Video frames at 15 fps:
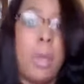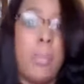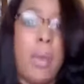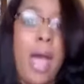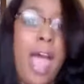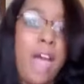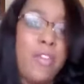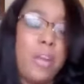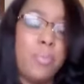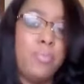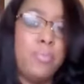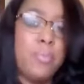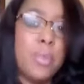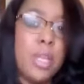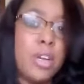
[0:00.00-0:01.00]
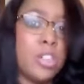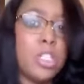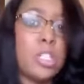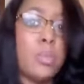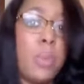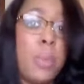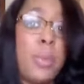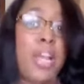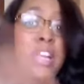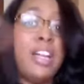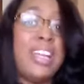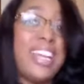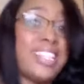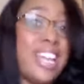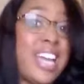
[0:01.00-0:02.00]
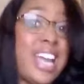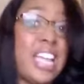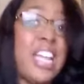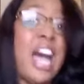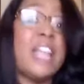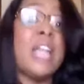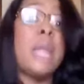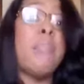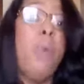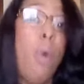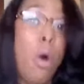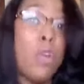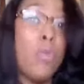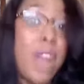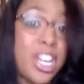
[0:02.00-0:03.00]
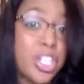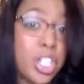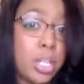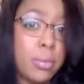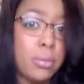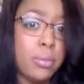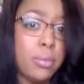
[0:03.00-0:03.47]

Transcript: people having. Because there's some people that look like they got a lot and they poor and wretched.